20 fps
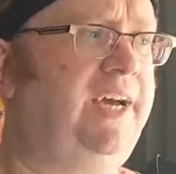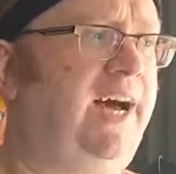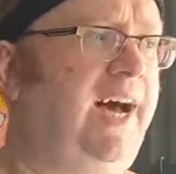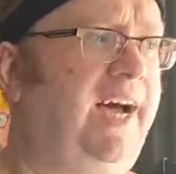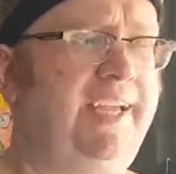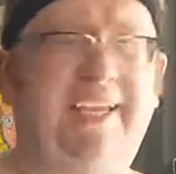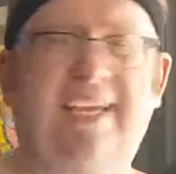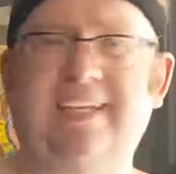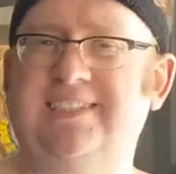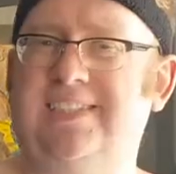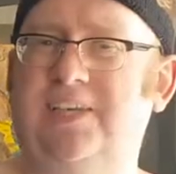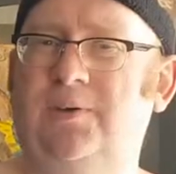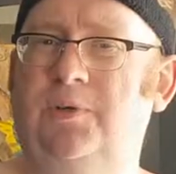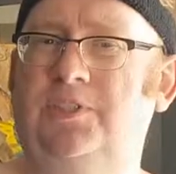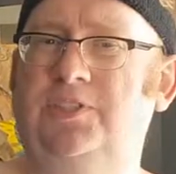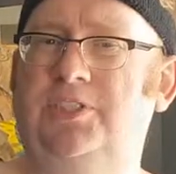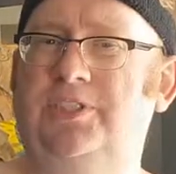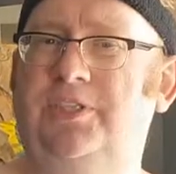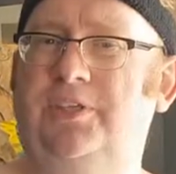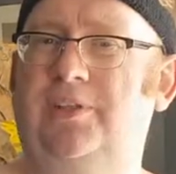I guess they
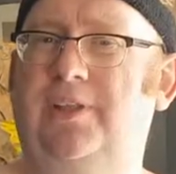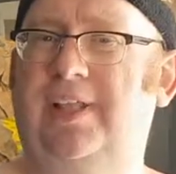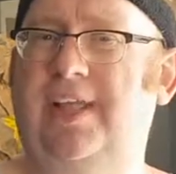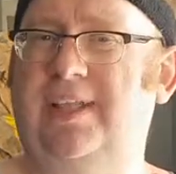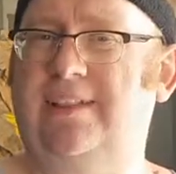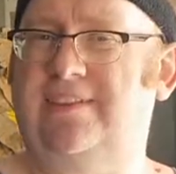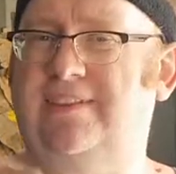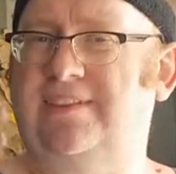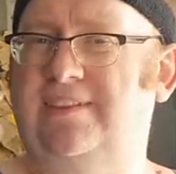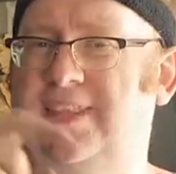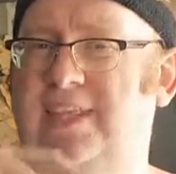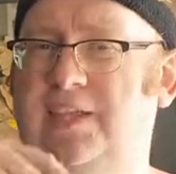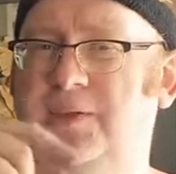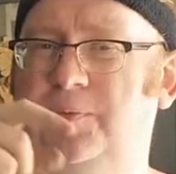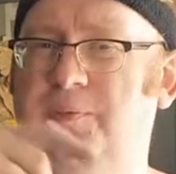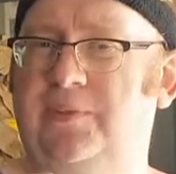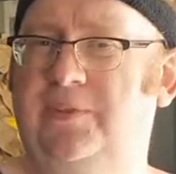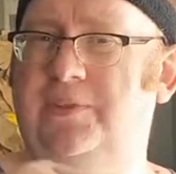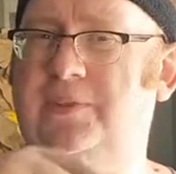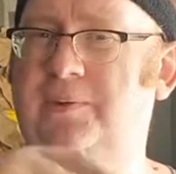want you to do that
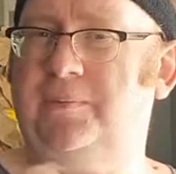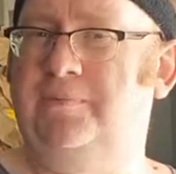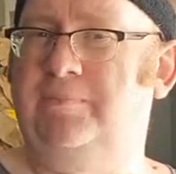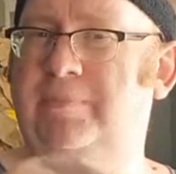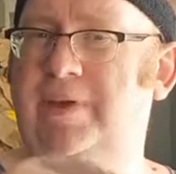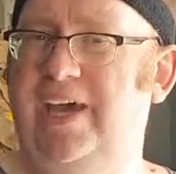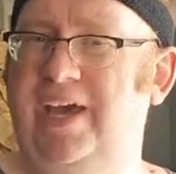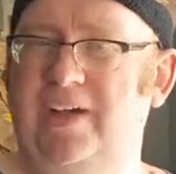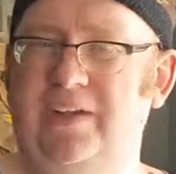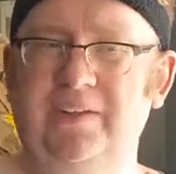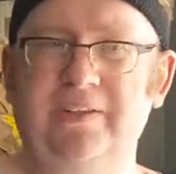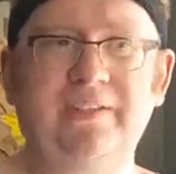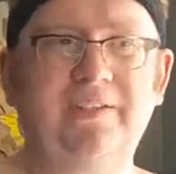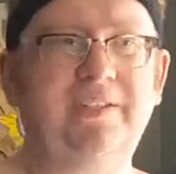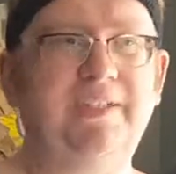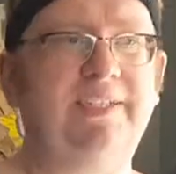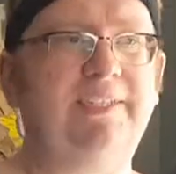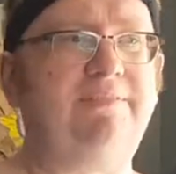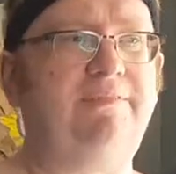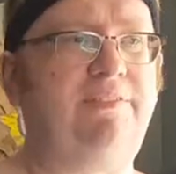thing with the bell,
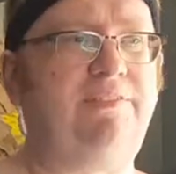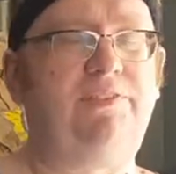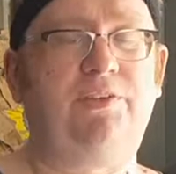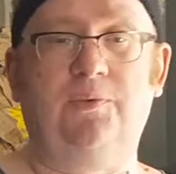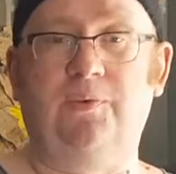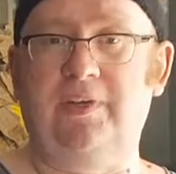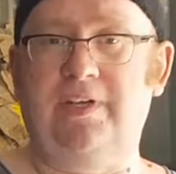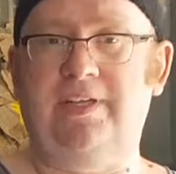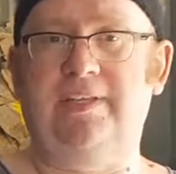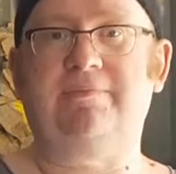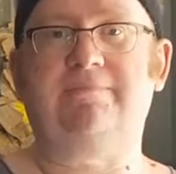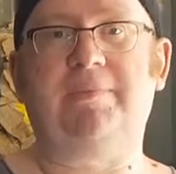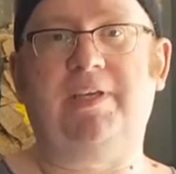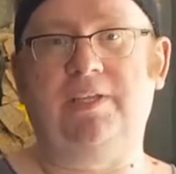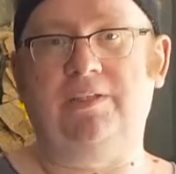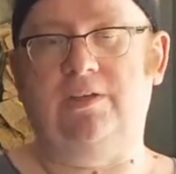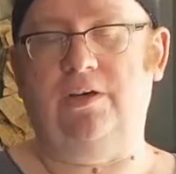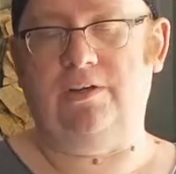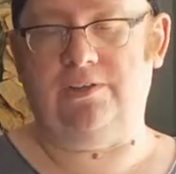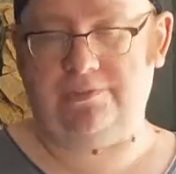and if you want to be
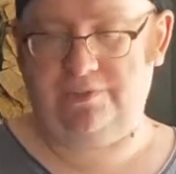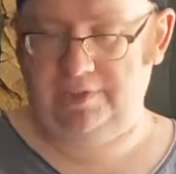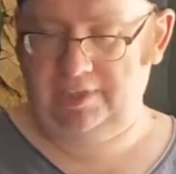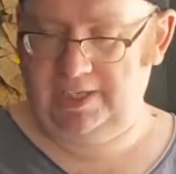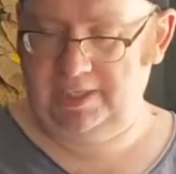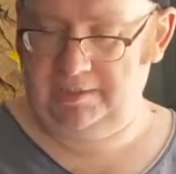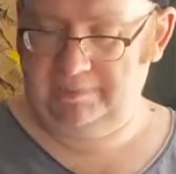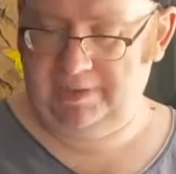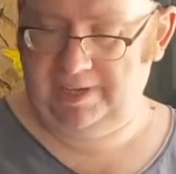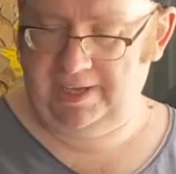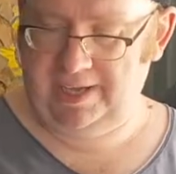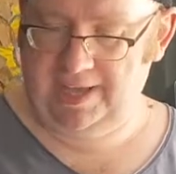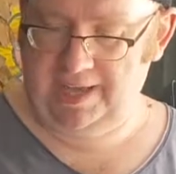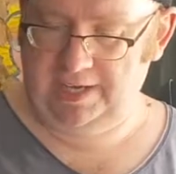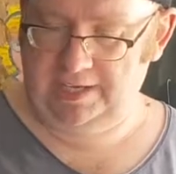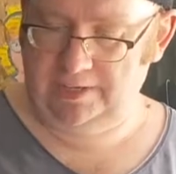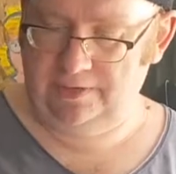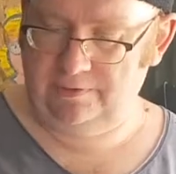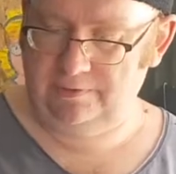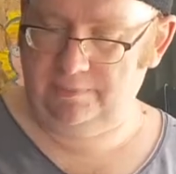notified about
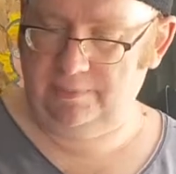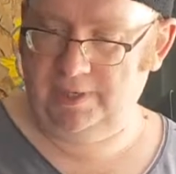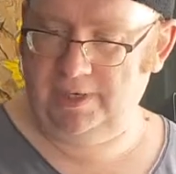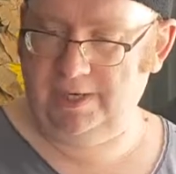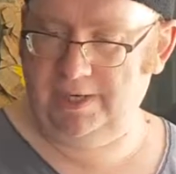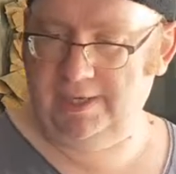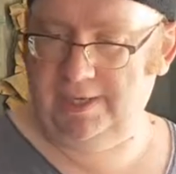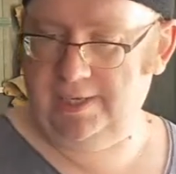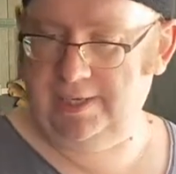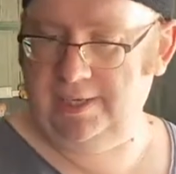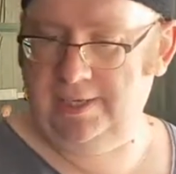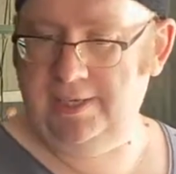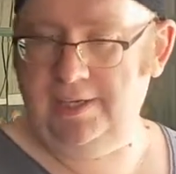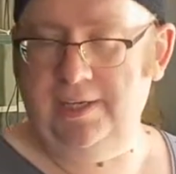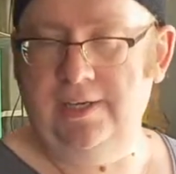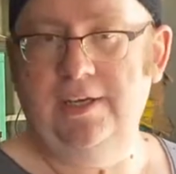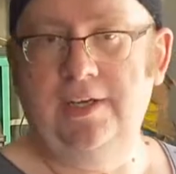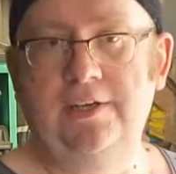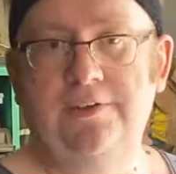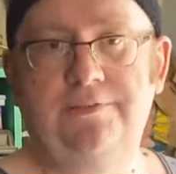any of my
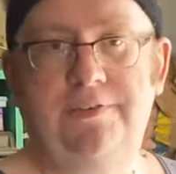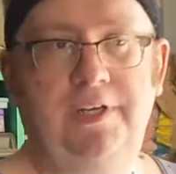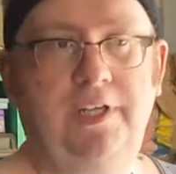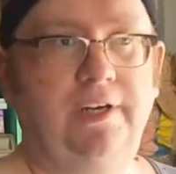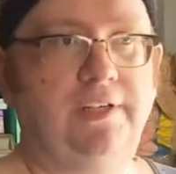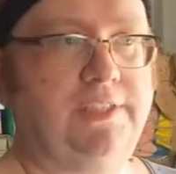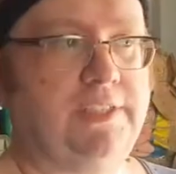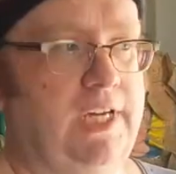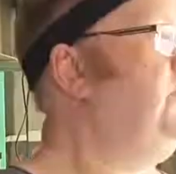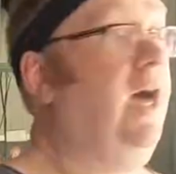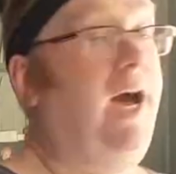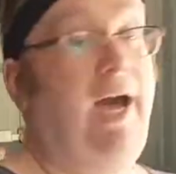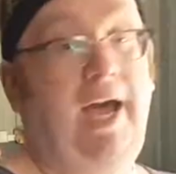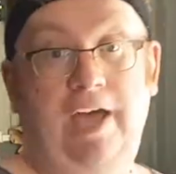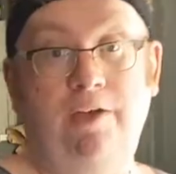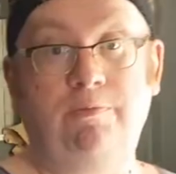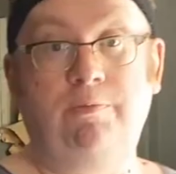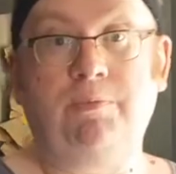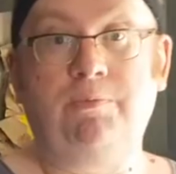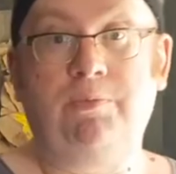videos. I
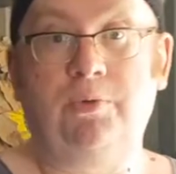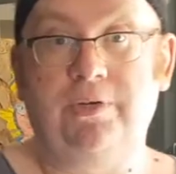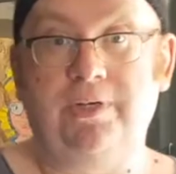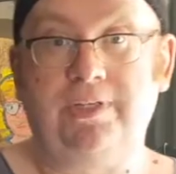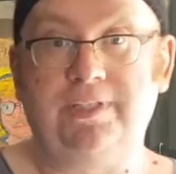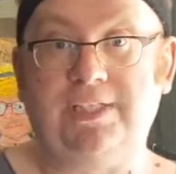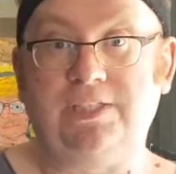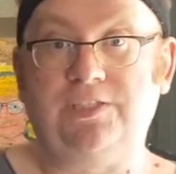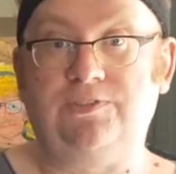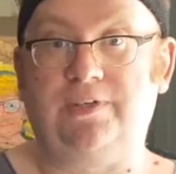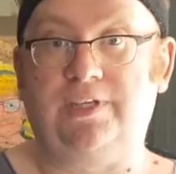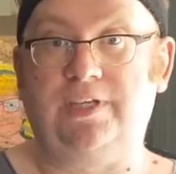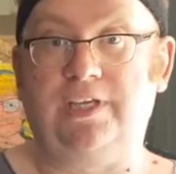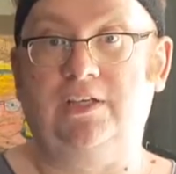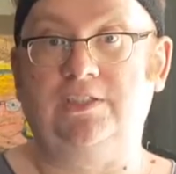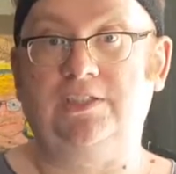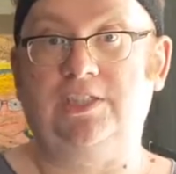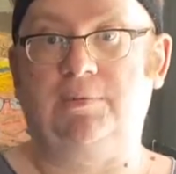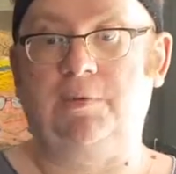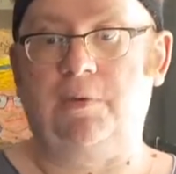have been putting these
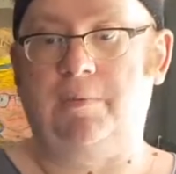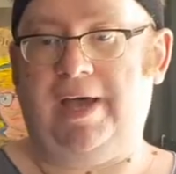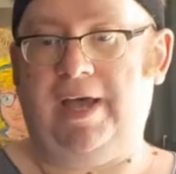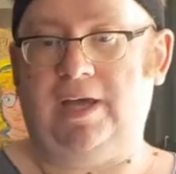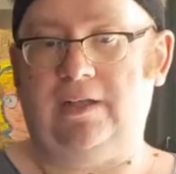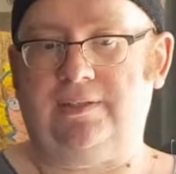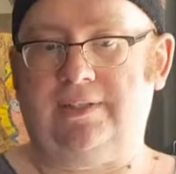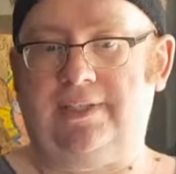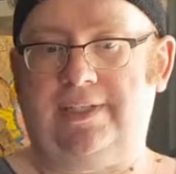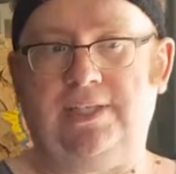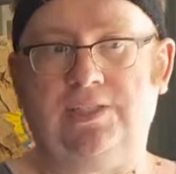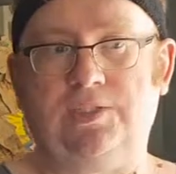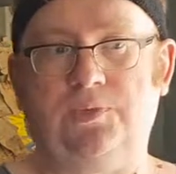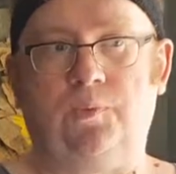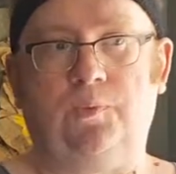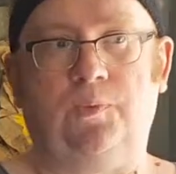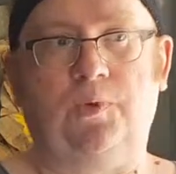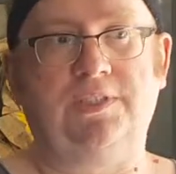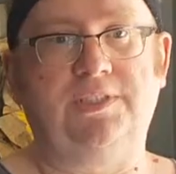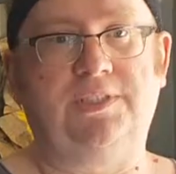videos up about at
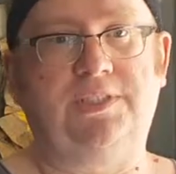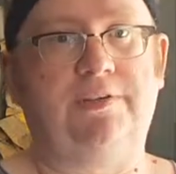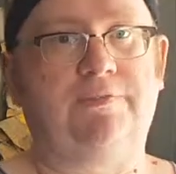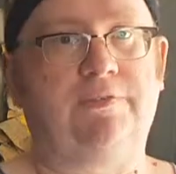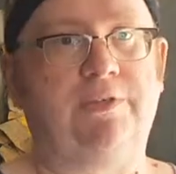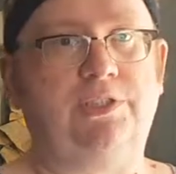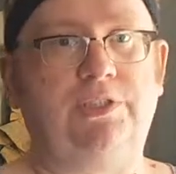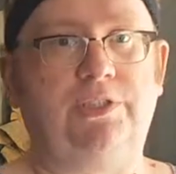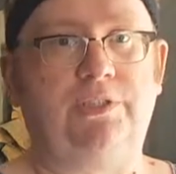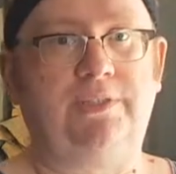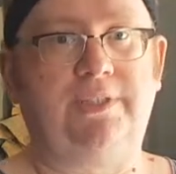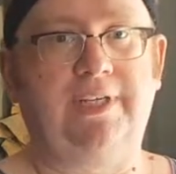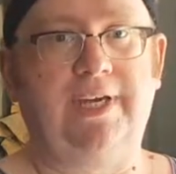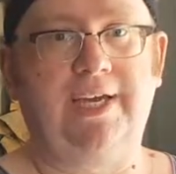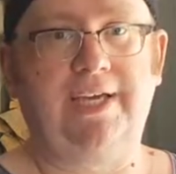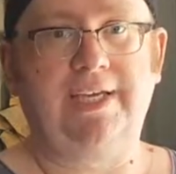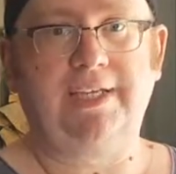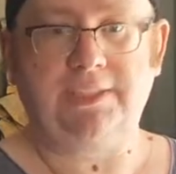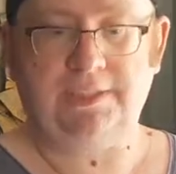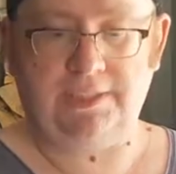least once every two
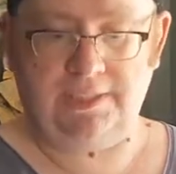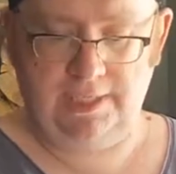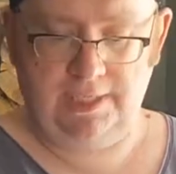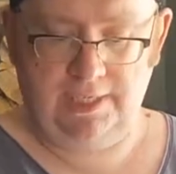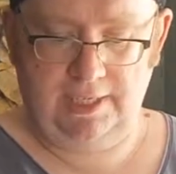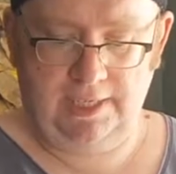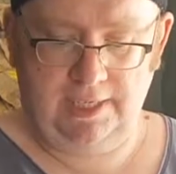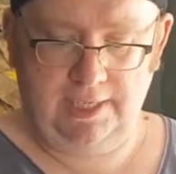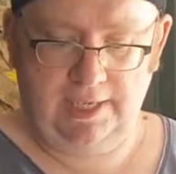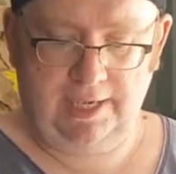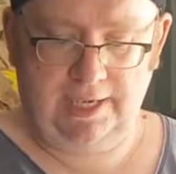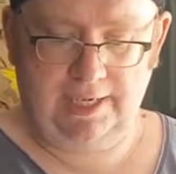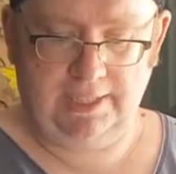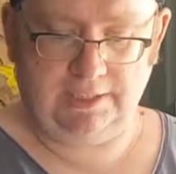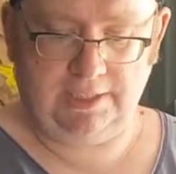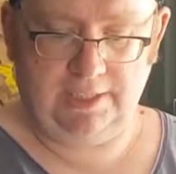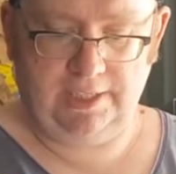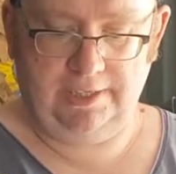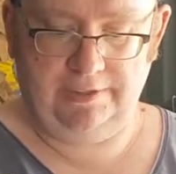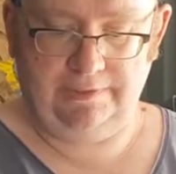days
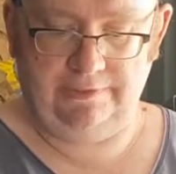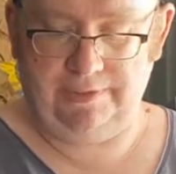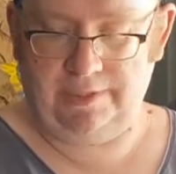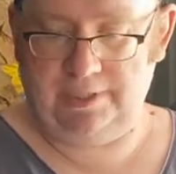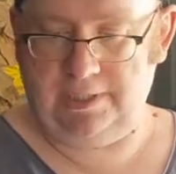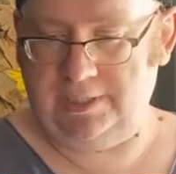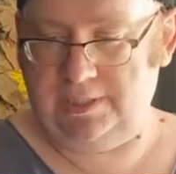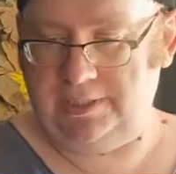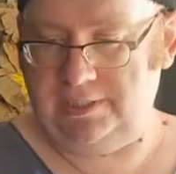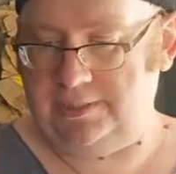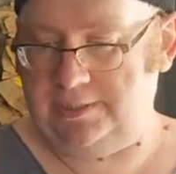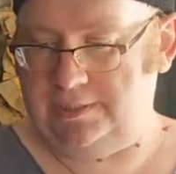as I've uh,